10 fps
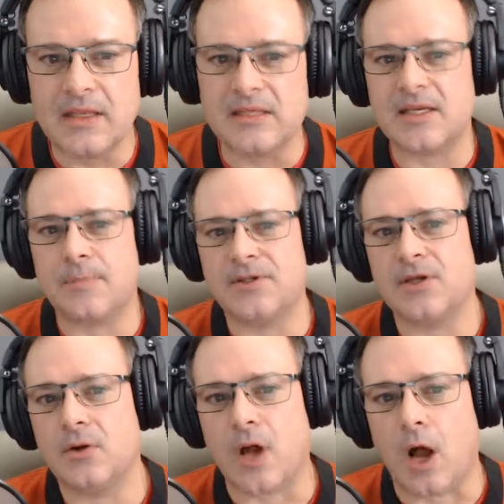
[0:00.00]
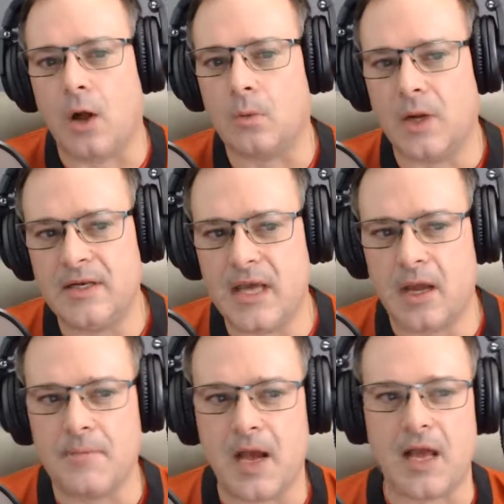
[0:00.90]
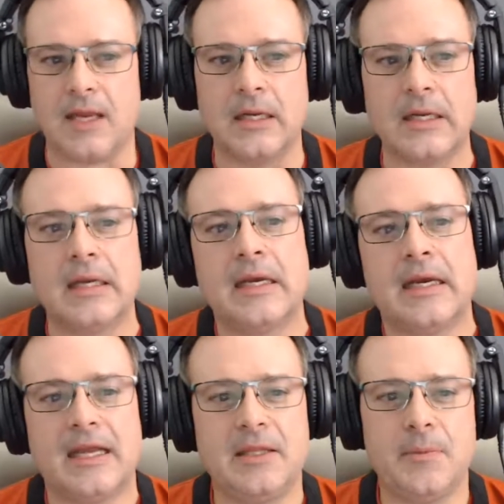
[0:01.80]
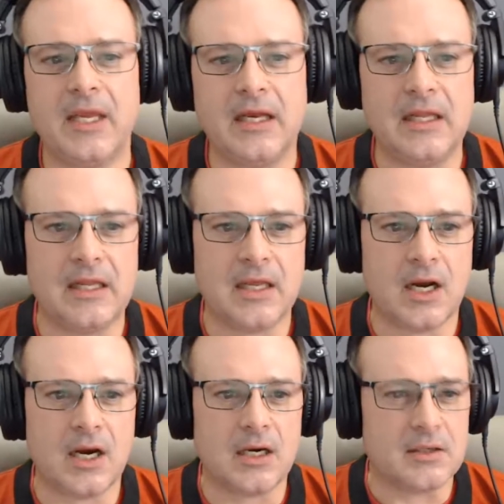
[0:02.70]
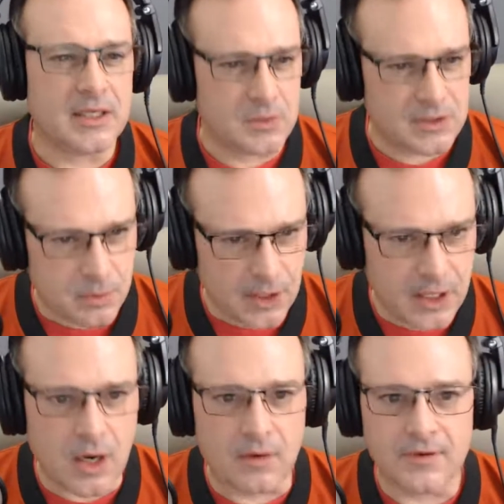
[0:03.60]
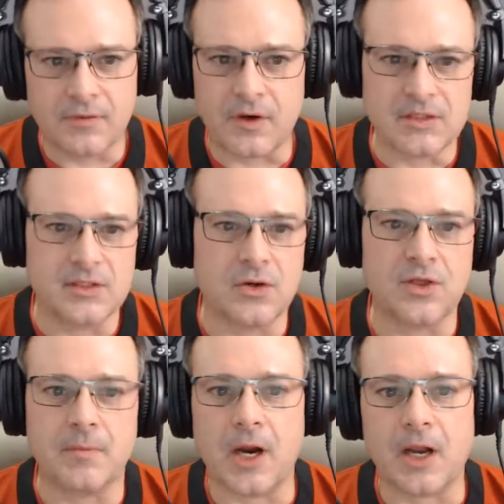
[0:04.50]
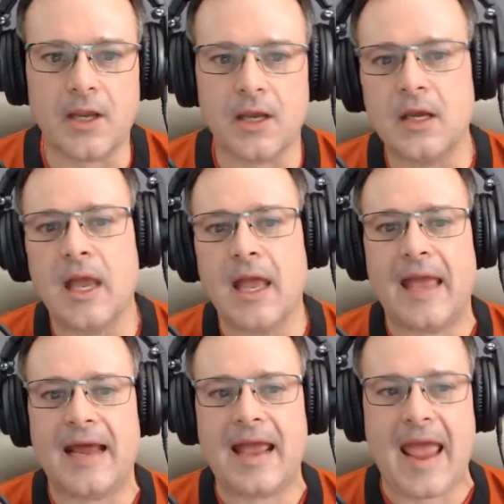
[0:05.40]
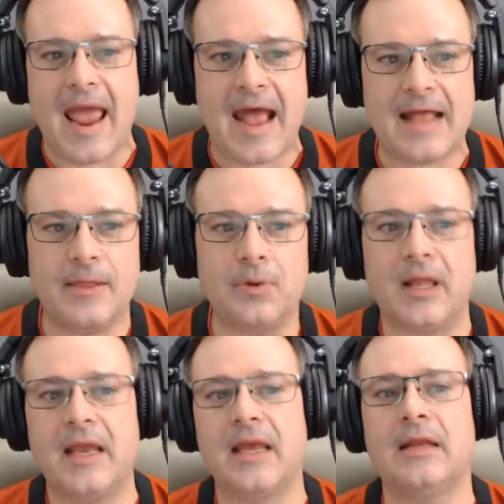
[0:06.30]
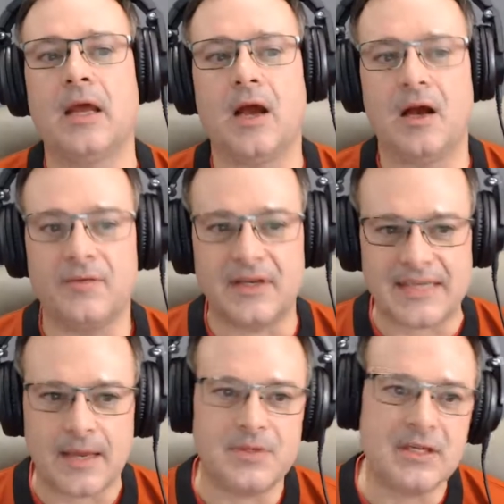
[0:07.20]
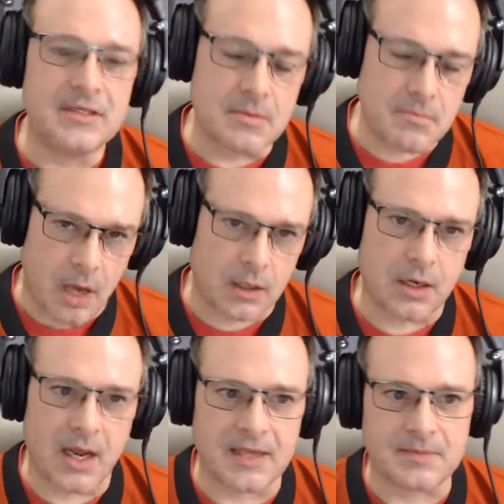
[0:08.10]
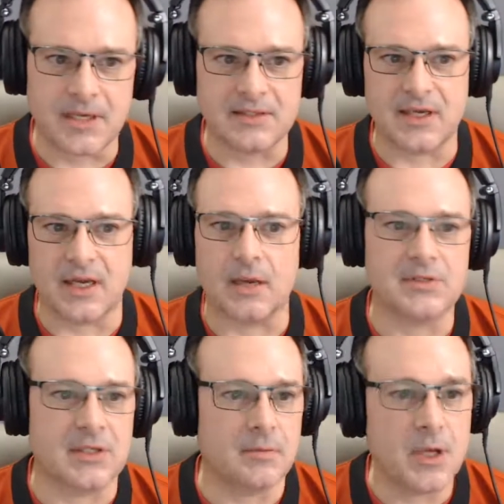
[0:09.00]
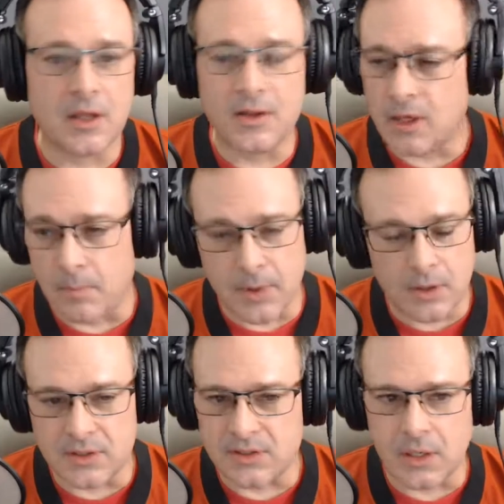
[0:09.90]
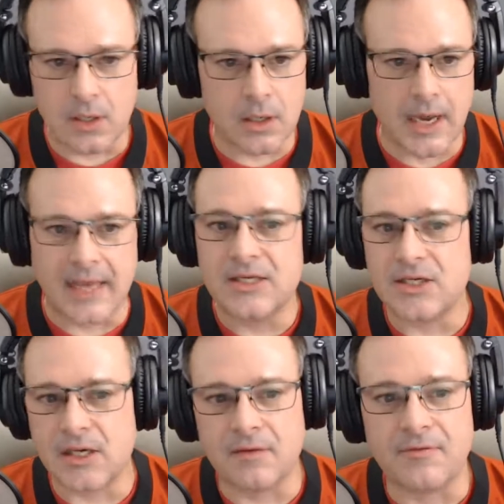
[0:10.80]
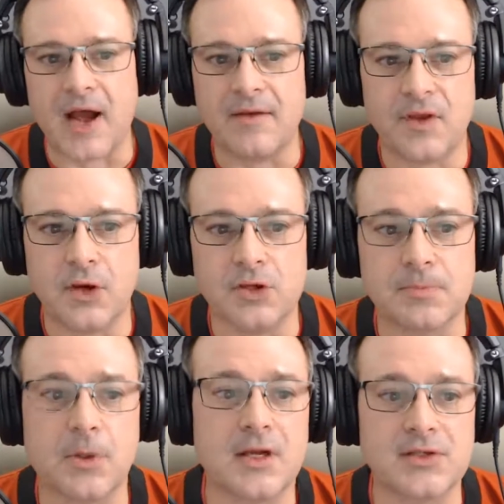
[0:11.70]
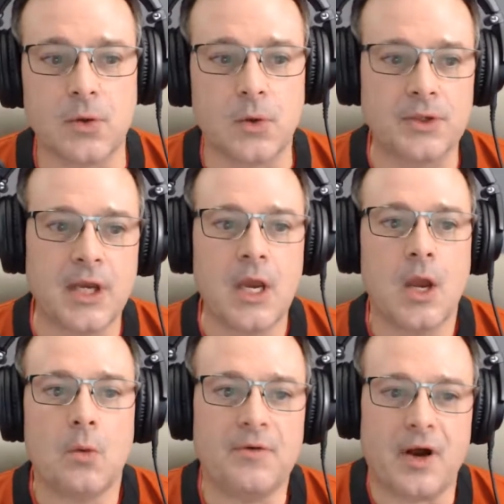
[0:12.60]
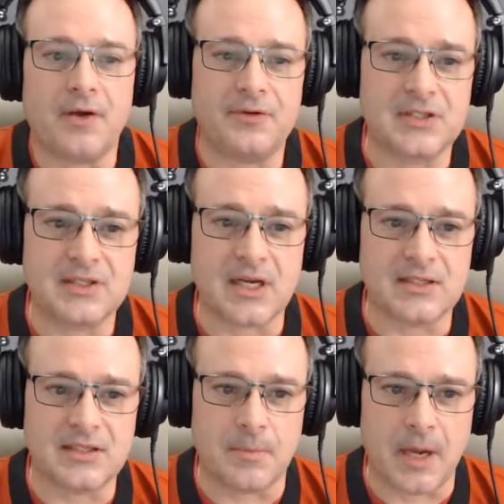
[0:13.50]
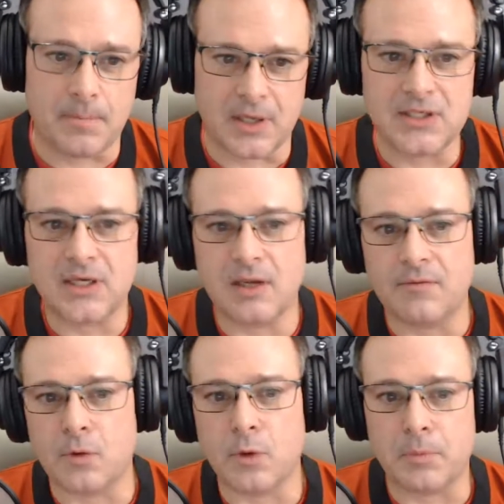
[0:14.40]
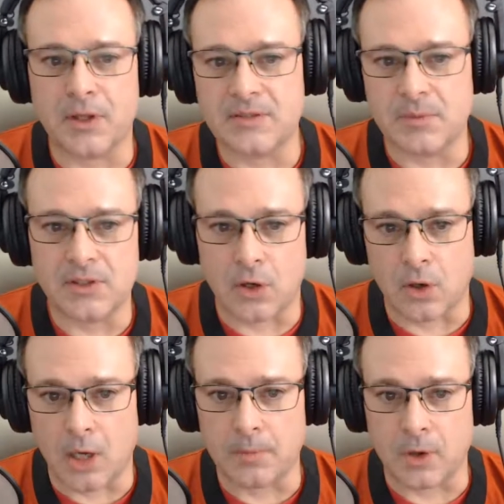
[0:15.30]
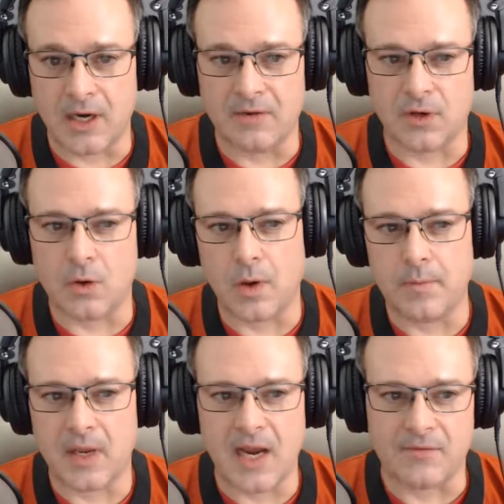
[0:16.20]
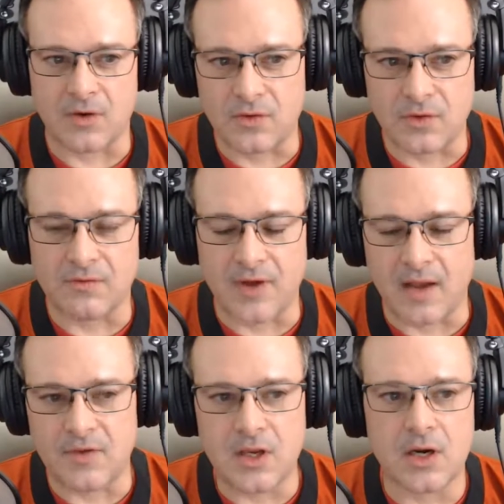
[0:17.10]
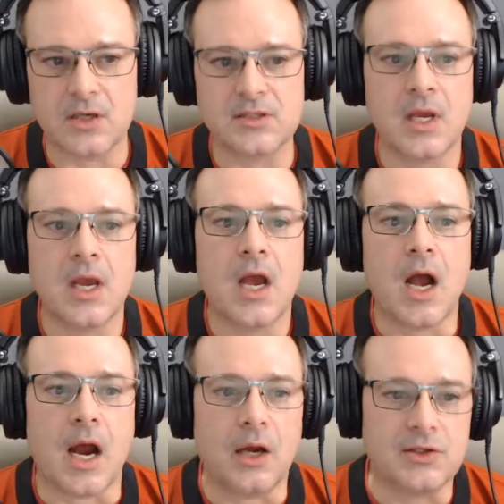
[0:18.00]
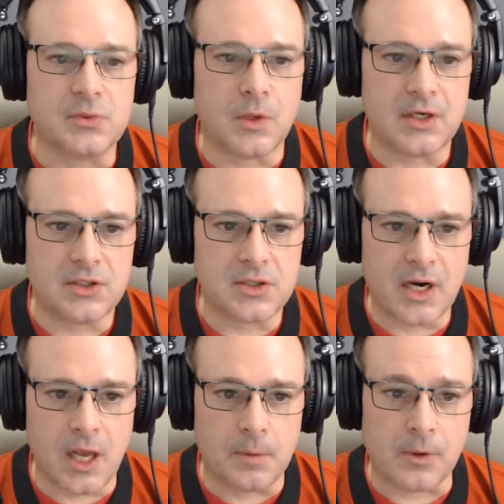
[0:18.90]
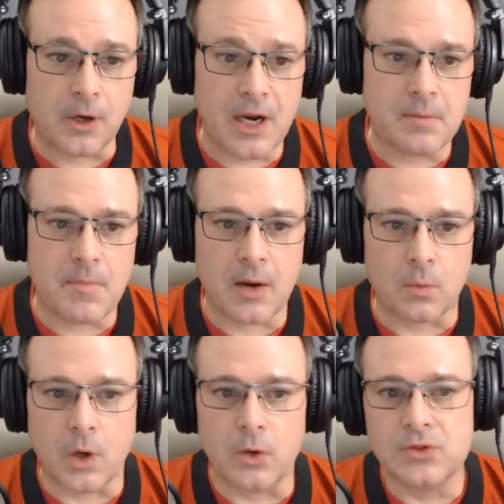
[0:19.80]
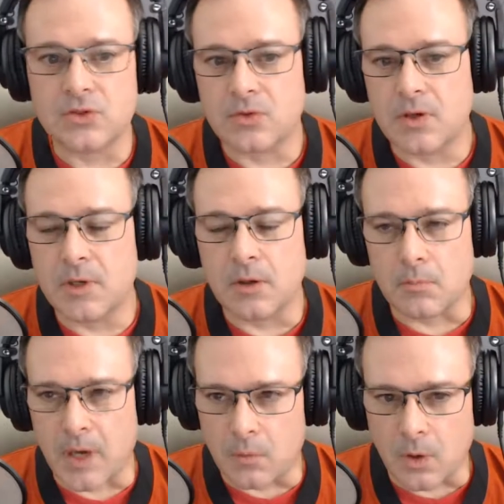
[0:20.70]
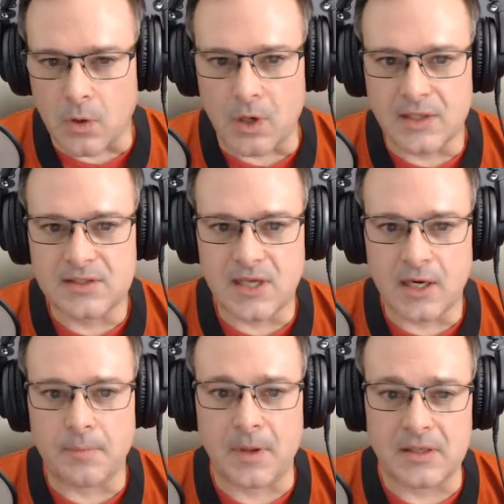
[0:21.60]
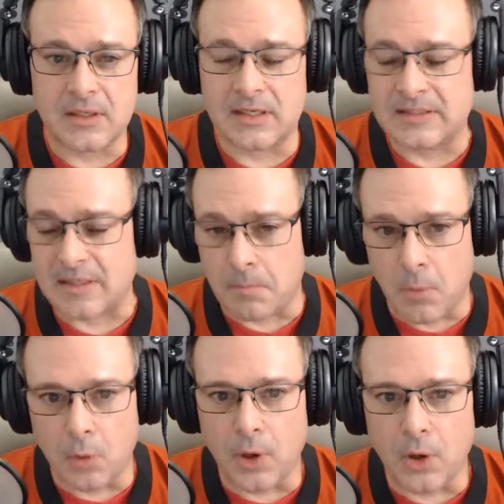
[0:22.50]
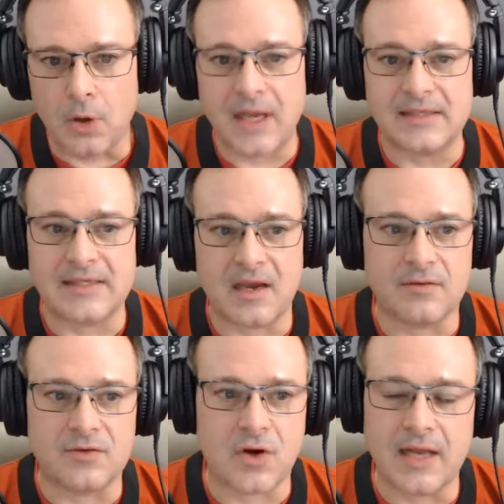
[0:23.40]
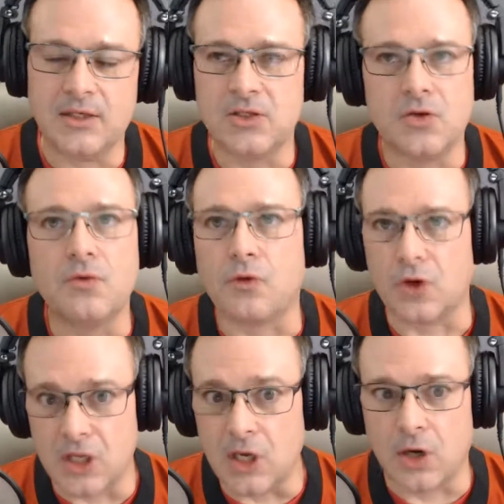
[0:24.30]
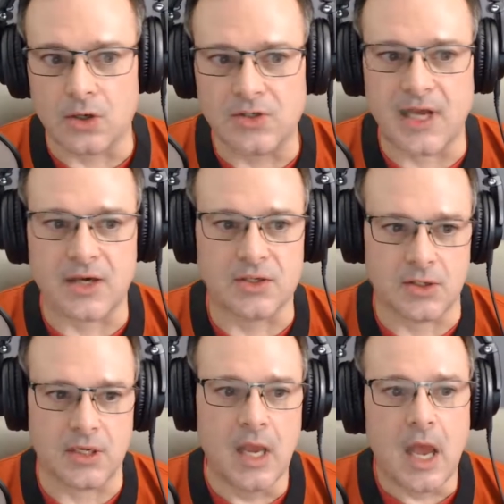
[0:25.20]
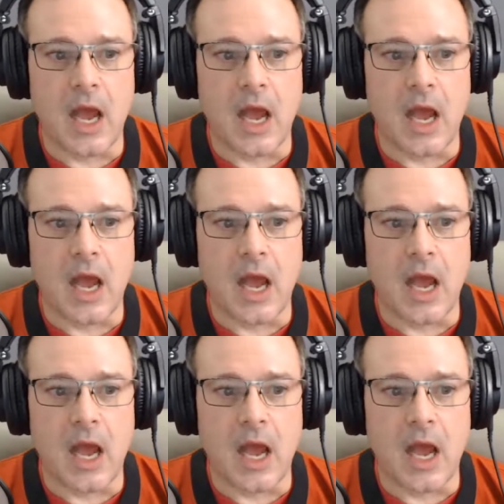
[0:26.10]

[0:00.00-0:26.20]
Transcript: In this episode, I'll run down mine. At the beginning of the year, it was pre-COVID for us in North America, and I had the plan of attempting to modernize my setup. Some of the components are aging 5 years plus old. We've often discussed about budgeting for replacement or upgrade of equipment after 3 to 5 years. I also wanted to try to upgrade my road streaming or my recording setup as a mobile, as I have tried to do for years, actually.